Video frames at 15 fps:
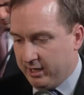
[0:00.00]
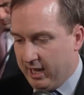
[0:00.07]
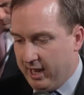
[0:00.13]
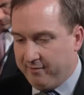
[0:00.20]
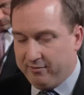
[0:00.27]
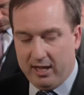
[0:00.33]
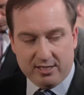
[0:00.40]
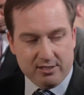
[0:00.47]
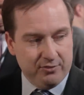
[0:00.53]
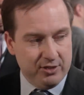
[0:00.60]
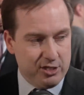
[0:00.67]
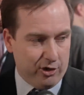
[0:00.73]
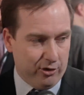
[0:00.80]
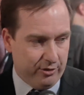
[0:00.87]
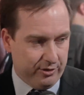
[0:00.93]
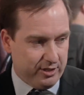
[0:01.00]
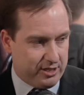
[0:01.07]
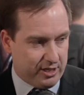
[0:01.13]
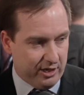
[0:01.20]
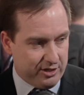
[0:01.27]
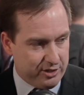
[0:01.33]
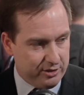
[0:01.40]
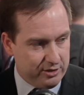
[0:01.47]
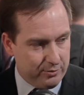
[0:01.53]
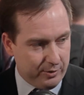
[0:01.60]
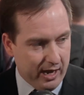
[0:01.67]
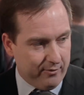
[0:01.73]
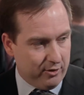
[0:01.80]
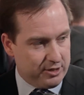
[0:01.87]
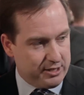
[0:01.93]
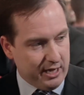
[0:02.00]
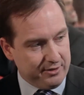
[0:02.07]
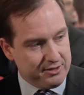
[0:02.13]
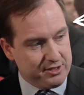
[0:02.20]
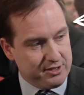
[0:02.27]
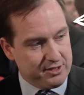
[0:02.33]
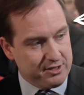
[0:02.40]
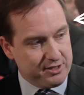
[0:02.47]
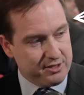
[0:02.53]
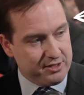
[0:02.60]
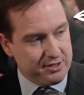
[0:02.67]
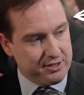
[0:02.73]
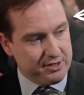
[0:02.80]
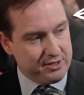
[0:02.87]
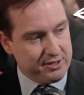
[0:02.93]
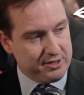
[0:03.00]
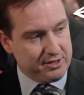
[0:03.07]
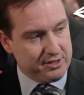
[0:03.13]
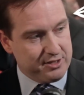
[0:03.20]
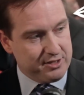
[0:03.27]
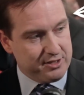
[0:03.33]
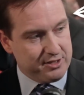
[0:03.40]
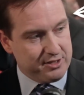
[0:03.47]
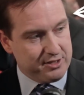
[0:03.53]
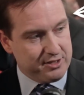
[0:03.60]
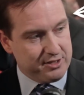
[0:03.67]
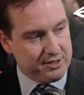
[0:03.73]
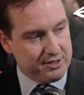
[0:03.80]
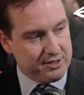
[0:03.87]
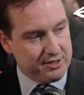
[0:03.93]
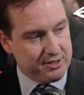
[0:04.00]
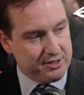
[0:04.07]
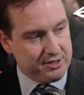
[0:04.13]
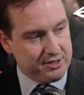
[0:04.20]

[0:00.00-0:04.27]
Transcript: The Philadelphia 76ers should be taking notes on how the Warriors did this